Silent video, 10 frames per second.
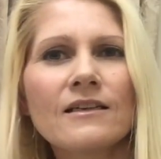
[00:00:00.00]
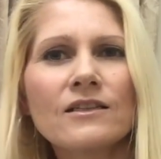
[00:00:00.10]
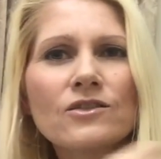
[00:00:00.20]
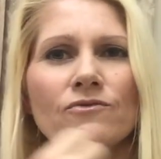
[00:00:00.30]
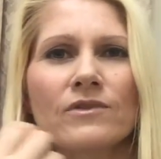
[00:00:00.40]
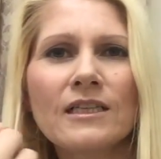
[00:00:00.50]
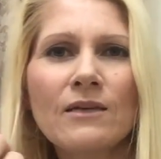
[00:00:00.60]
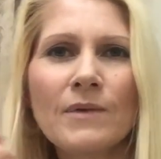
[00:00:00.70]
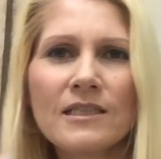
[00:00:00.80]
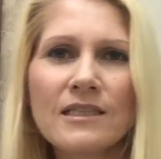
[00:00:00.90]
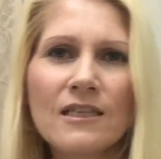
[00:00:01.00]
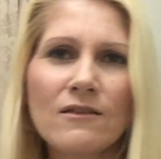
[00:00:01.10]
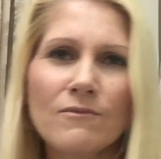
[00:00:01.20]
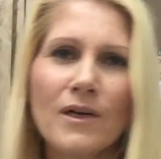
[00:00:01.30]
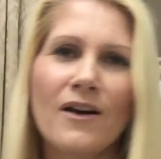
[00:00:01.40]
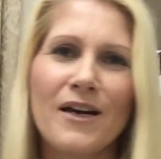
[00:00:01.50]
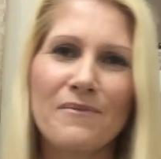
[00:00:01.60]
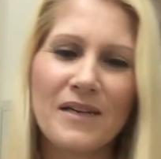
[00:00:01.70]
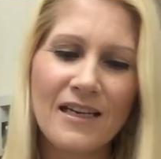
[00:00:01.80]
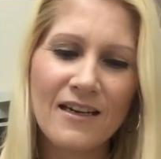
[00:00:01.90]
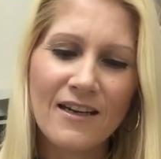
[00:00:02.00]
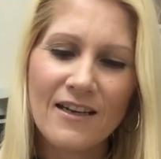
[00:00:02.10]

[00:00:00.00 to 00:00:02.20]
it's really messy behind me